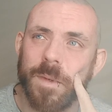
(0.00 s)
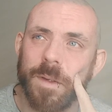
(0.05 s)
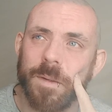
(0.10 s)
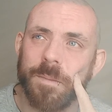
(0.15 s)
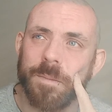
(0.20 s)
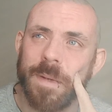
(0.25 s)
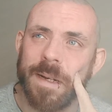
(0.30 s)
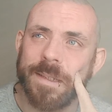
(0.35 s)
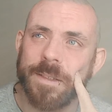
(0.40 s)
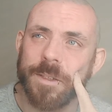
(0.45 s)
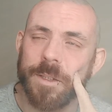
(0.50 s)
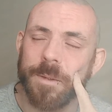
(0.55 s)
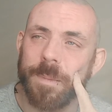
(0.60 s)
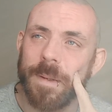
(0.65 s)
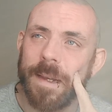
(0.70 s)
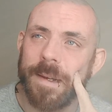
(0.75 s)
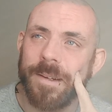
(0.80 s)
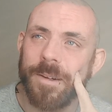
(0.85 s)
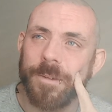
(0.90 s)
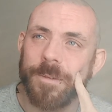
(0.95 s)
Master
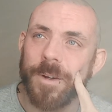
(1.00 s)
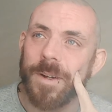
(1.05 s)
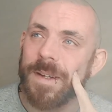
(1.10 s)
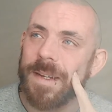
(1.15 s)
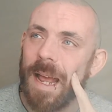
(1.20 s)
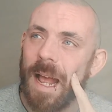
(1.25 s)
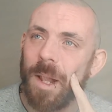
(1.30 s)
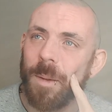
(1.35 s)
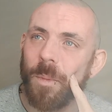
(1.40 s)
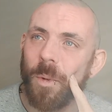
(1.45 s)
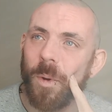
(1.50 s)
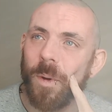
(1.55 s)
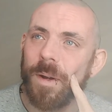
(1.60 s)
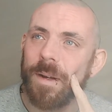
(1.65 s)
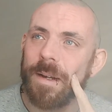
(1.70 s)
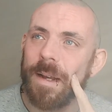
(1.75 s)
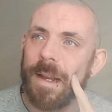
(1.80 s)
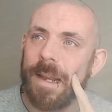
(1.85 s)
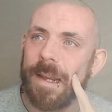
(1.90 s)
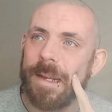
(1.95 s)
blender for
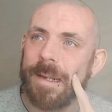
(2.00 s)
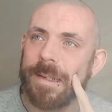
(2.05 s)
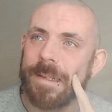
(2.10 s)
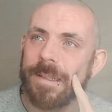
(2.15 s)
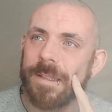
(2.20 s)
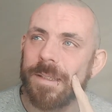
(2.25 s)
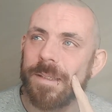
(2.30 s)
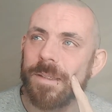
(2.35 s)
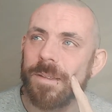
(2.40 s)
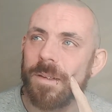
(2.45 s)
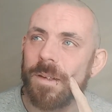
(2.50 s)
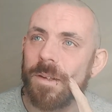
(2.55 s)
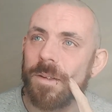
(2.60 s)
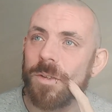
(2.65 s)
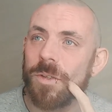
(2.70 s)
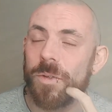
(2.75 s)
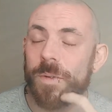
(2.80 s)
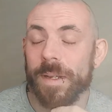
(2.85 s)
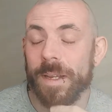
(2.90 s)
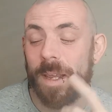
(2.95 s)
Dalmore is
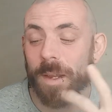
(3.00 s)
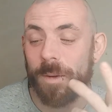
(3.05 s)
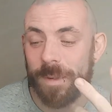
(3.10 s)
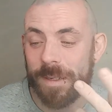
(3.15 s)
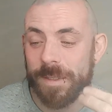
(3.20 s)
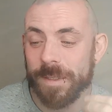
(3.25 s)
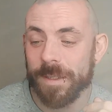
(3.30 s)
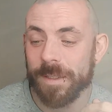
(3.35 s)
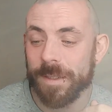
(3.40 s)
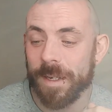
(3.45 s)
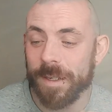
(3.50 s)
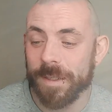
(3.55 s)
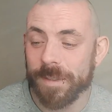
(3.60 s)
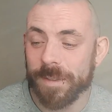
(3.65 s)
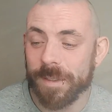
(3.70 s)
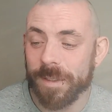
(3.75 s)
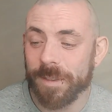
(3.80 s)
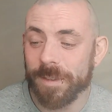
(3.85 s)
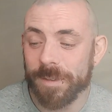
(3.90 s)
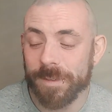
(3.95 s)
doing a whiskey
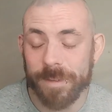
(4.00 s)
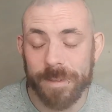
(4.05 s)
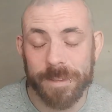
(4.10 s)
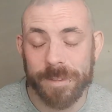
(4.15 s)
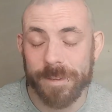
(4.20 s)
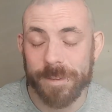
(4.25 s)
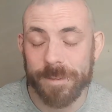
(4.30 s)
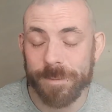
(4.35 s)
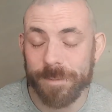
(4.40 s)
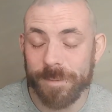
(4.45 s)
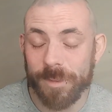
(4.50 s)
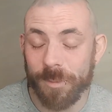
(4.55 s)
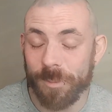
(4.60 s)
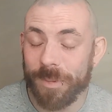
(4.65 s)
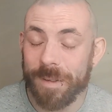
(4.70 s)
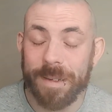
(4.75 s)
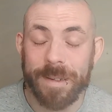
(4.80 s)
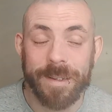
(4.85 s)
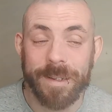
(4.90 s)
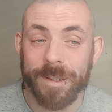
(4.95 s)
tasting. It's
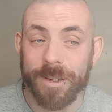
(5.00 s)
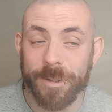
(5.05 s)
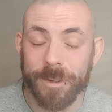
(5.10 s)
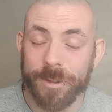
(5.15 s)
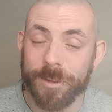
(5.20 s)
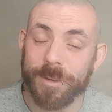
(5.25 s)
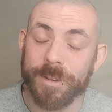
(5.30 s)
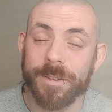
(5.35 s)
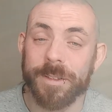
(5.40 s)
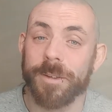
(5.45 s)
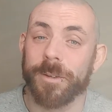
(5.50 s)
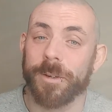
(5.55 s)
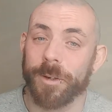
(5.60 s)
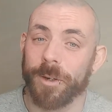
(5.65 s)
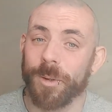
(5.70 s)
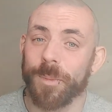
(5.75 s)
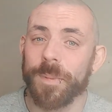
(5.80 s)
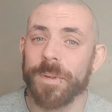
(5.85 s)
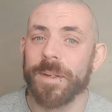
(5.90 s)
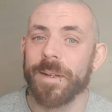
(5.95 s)
completely ludicrous. Look it
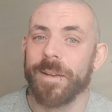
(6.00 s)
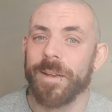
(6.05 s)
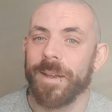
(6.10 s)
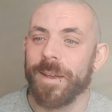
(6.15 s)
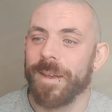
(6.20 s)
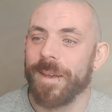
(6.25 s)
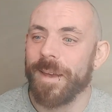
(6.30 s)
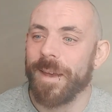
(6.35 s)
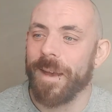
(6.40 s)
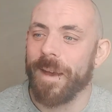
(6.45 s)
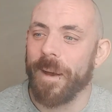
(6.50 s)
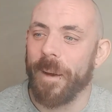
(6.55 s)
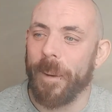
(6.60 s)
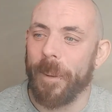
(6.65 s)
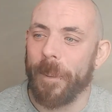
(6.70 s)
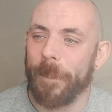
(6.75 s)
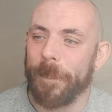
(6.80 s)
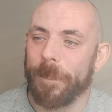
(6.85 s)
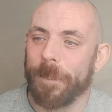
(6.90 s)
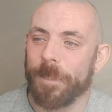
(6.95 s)
up.
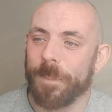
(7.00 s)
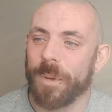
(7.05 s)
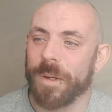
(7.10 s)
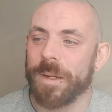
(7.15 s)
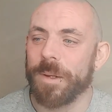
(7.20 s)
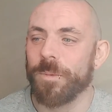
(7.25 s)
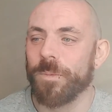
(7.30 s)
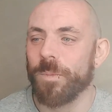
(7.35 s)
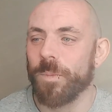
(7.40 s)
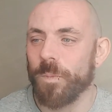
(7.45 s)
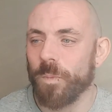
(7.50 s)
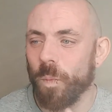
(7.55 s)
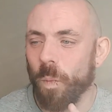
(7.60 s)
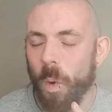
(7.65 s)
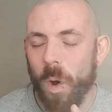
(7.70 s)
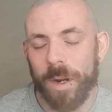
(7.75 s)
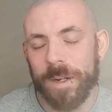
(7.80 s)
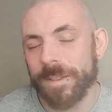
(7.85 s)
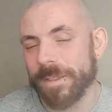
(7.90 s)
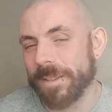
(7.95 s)
But he
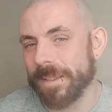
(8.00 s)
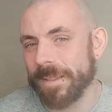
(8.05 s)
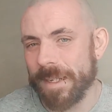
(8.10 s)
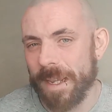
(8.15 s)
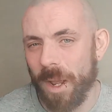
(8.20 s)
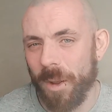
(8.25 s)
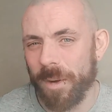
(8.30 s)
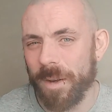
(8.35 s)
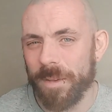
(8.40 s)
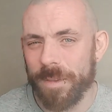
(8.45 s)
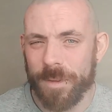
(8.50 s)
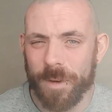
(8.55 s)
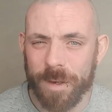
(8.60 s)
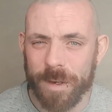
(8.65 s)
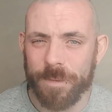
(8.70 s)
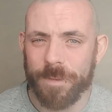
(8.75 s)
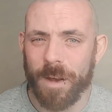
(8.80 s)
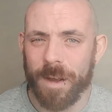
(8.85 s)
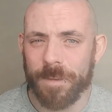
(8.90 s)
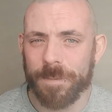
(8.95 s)
waters it down to
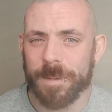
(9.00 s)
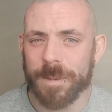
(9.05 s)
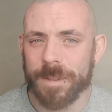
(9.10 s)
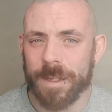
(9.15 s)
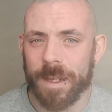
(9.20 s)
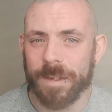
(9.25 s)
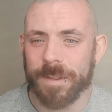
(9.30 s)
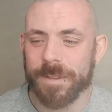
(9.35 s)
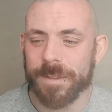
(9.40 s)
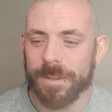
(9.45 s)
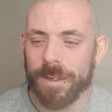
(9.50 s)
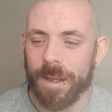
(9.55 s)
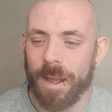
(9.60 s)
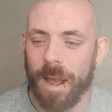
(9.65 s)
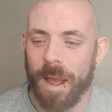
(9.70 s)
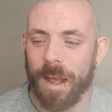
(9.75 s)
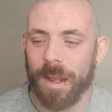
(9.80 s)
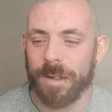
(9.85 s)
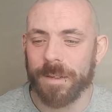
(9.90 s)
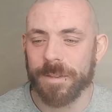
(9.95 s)
35%,
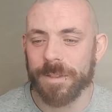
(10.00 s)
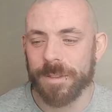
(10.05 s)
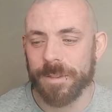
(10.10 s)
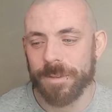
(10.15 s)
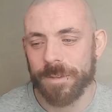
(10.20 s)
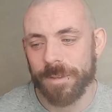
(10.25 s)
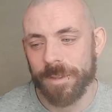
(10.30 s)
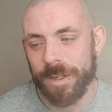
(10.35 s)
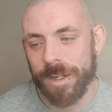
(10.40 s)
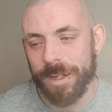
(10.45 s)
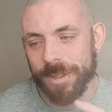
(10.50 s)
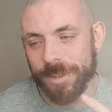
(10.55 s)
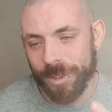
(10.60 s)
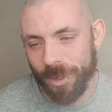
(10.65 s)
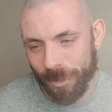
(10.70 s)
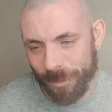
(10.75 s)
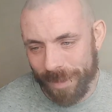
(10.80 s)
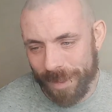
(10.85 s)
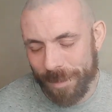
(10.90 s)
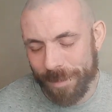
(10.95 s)
and he's
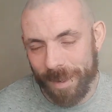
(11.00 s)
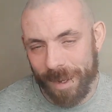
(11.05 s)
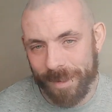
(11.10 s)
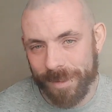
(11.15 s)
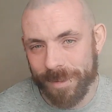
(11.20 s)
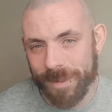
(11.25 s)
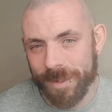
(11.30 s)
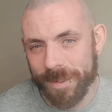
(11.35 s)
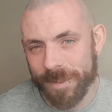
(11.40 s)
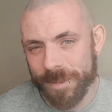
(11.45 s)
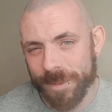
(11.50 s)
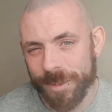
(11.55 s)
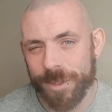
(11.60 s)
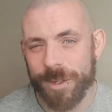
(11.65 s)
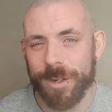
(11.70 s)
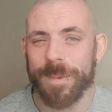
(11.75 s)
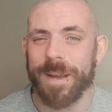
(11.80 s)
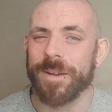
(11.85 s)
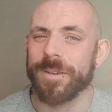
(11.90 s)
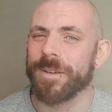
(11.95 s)
already blended it to
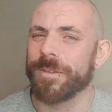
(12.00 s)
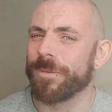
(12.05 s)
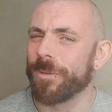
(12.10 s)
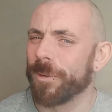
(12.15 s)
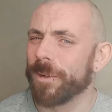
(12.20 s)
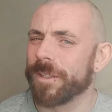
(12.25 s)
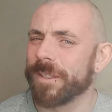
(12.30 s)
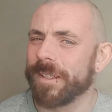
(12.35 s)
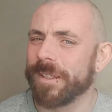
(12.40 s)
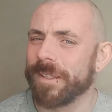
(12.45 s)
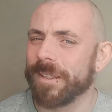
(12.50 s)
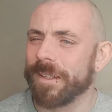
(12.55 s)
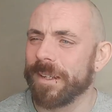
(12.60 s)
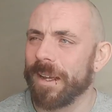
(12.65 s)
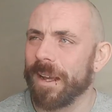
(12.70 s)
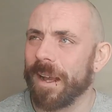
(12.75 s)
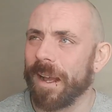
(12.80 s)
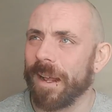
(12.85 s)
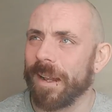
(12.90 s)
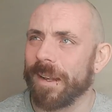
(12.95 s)
come out at 40,
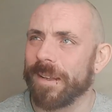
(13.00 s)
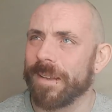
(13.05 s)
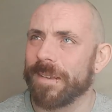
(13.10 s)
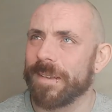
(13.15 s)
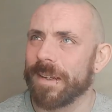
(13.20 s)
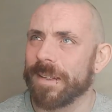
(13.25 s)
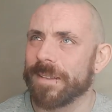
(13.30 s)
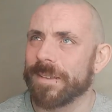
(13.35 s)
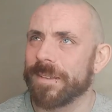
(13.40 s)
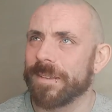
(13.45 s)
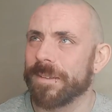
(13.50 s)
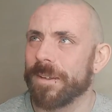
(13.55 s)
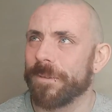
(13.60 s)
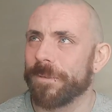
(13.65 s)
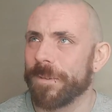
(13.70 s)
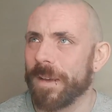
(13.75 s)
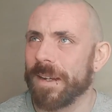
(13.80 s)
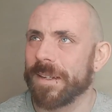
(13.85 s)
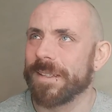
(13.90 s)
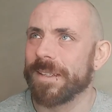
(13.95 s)
and that's
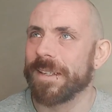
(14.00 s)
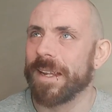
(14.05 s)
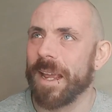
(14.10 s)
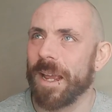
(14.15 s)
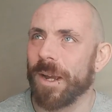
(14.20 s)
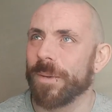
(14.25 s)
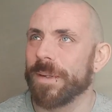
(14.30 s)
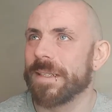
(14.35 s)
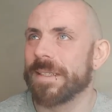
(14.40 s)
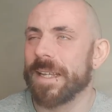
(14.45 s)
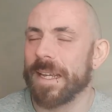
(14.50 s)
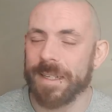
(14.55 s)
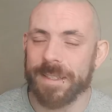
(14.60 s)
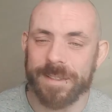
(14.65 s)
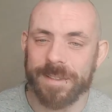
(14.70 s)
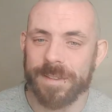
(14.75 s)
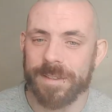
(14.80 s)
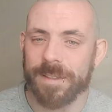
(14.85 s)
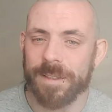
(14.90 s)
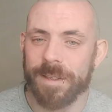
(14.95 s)
affecting how it
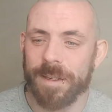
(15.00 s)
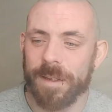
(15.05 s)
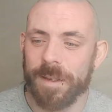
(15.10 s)
tastes.